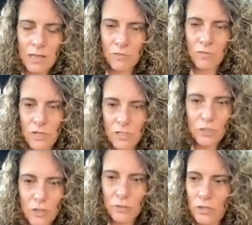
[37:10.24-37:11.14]
across
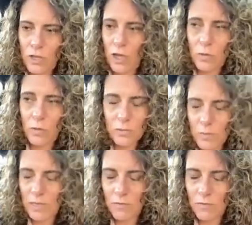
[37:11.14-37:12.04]
those homes,
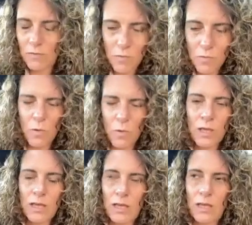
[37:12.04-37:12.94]
maybe even more,
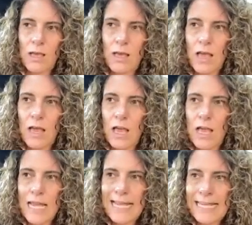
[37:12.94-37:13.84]

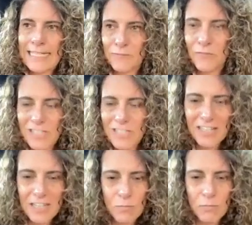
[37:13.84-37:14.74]
it's
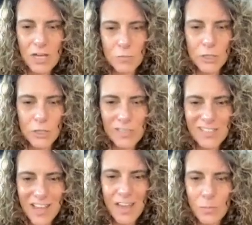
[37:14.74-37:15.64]
physically impossible to
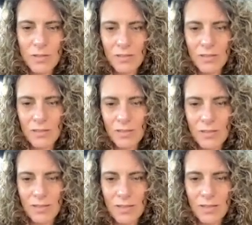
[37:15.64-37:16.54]
escape
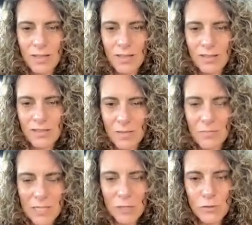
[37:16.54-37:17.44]

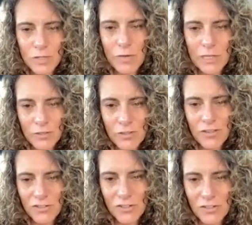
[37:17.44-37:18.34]
somebody who's going to
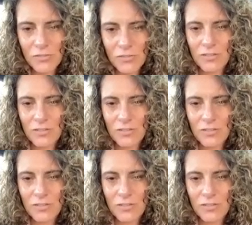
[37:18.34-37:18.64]
hurt you.